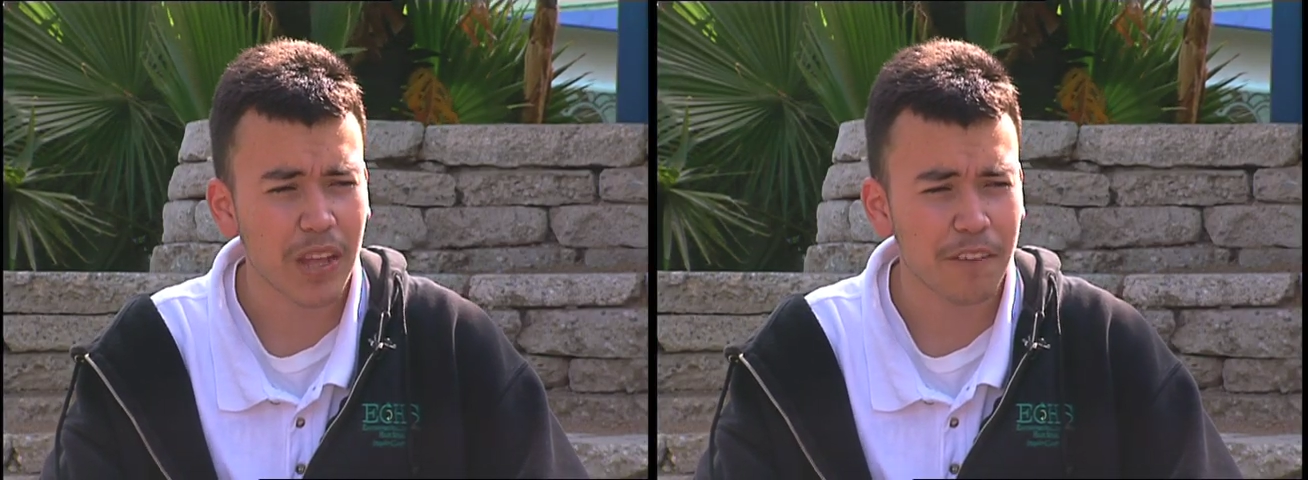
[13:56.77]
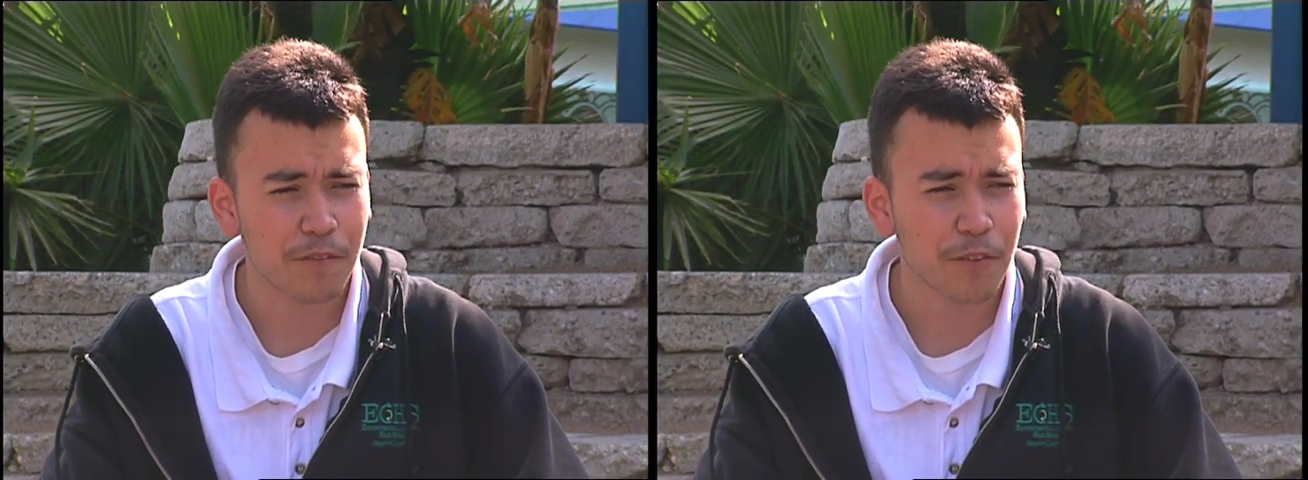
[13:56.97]

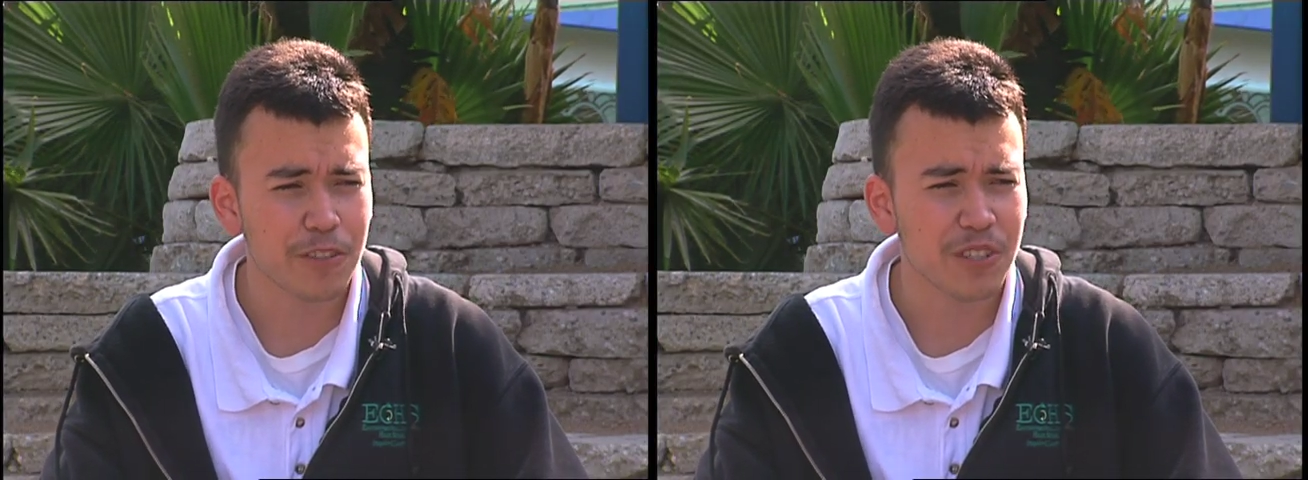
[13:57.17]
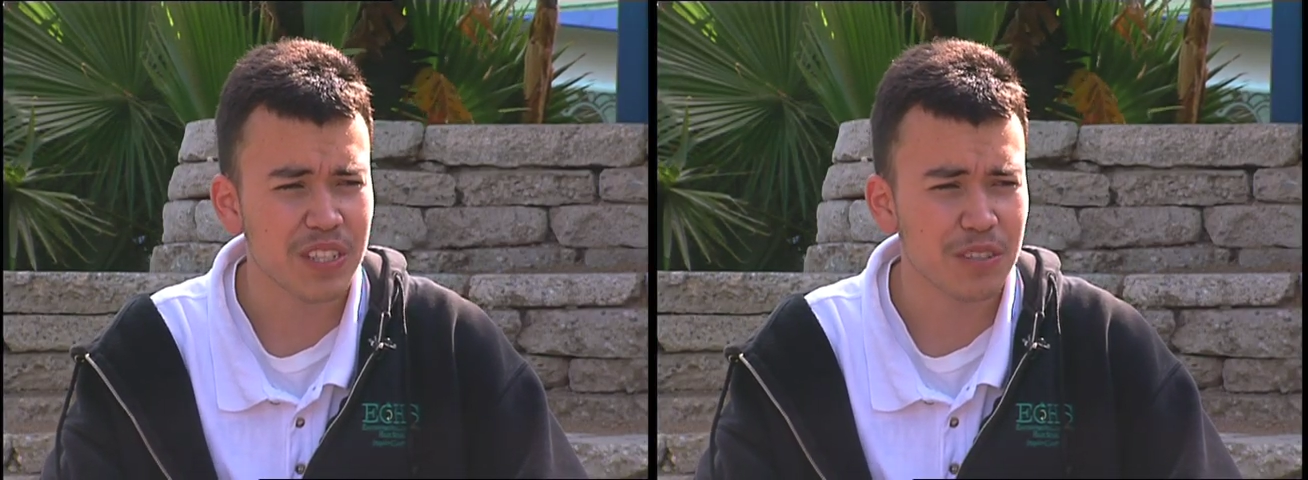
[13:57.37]
At
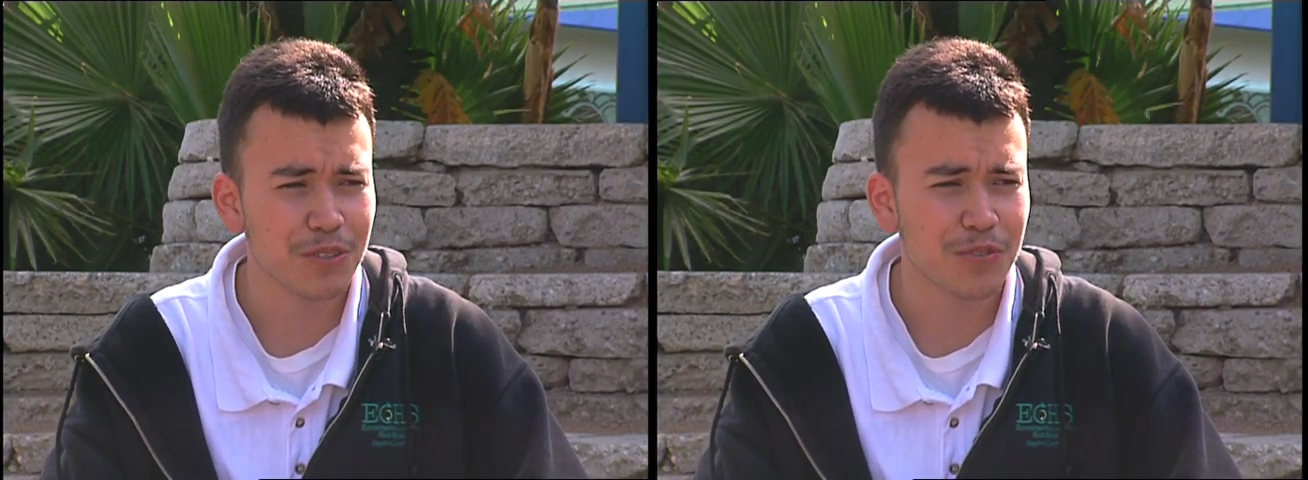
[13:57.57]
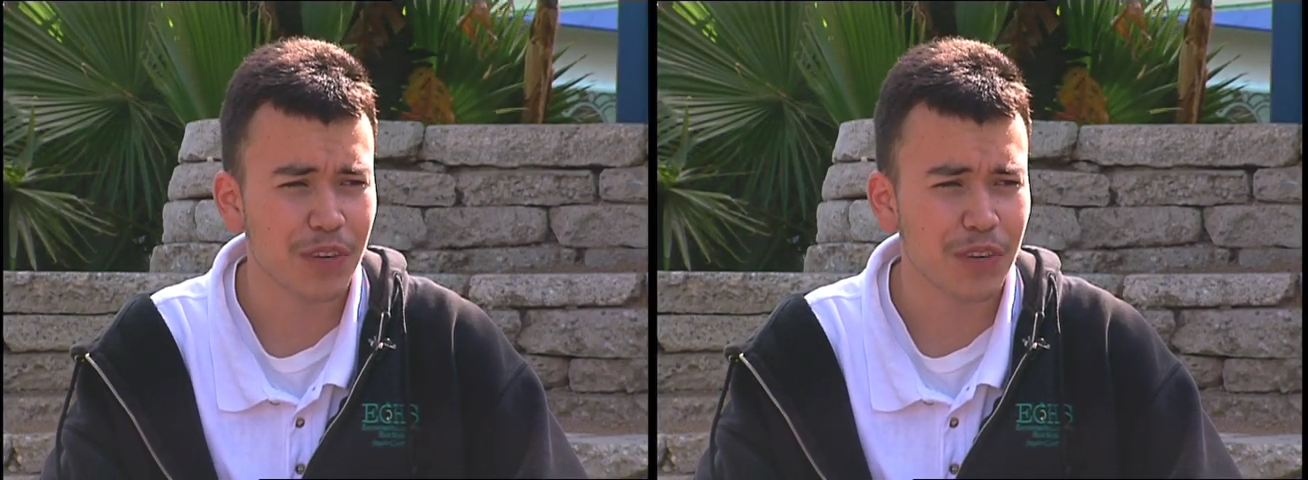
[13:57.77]
first I was